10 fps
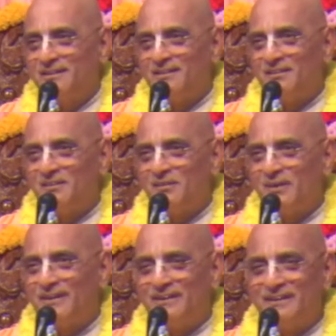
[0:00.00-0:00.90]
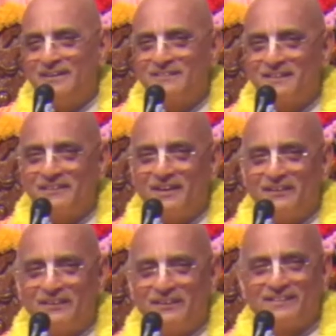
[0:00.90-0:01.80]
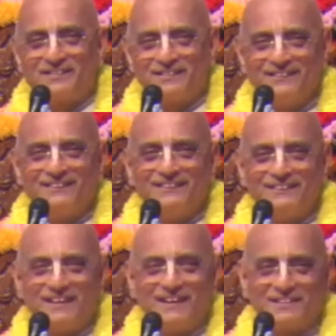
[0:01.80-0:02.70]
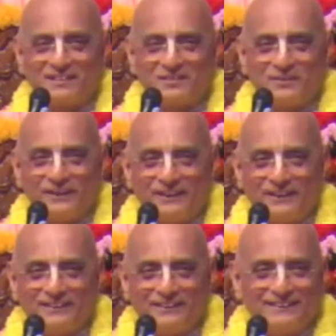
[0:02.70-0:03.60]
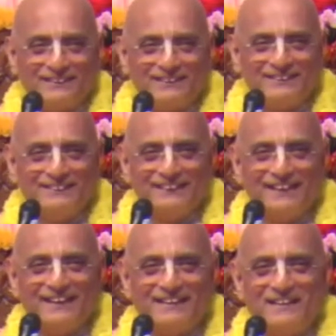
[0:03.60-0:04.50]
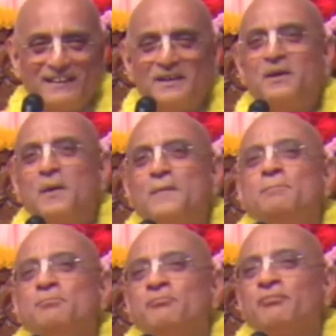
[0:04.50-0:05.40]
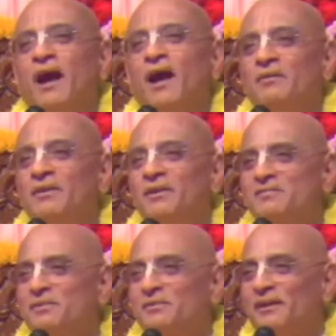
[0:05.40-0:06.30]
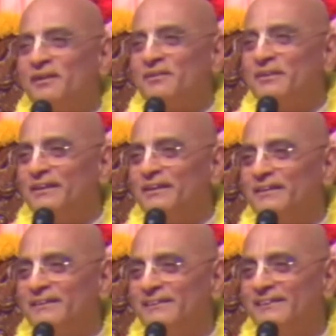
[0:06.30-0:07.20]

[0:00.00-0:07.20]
Okay, so now it takes us to another area. How many of you want to hear?